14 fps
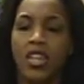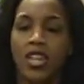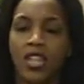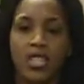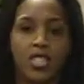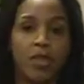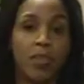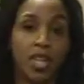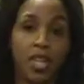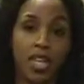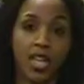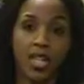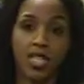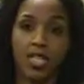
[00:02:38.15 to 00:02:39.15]
and some of the
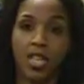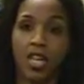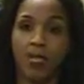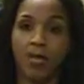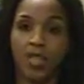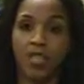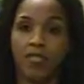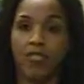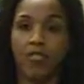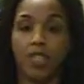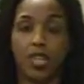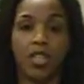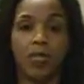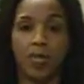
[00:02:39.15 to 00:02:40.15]
kids that we've
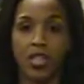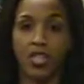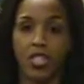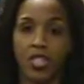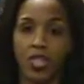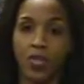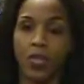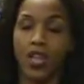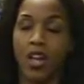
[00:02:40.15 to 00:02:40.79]
read the book to.